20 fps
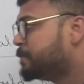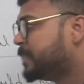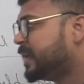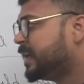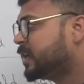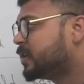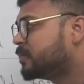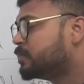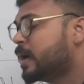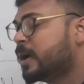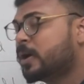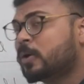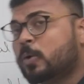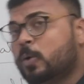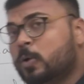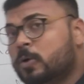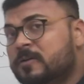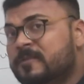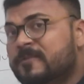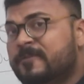meet my
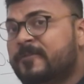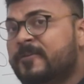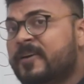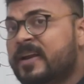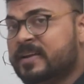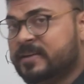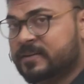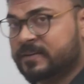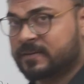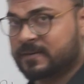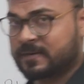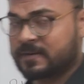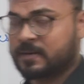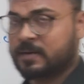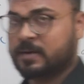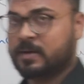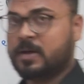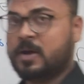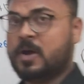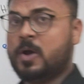old
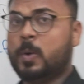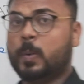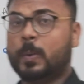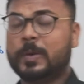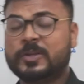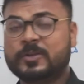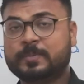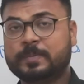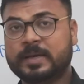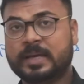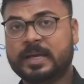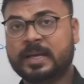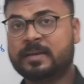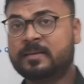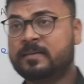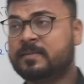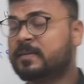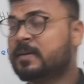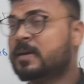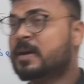friends which
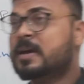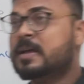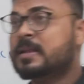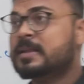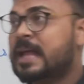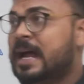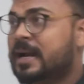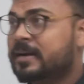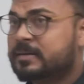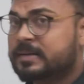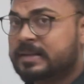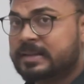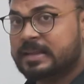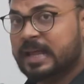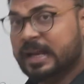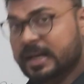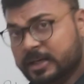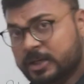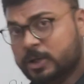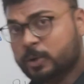means that
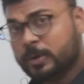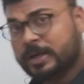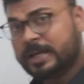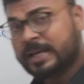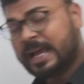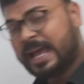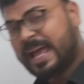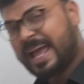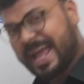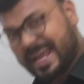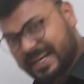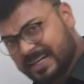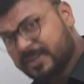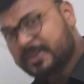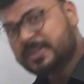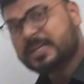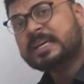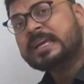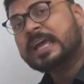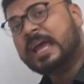than doing
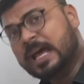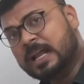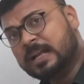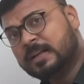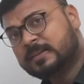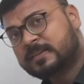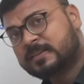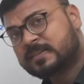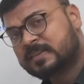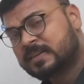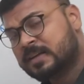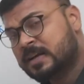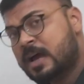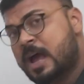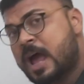anything else,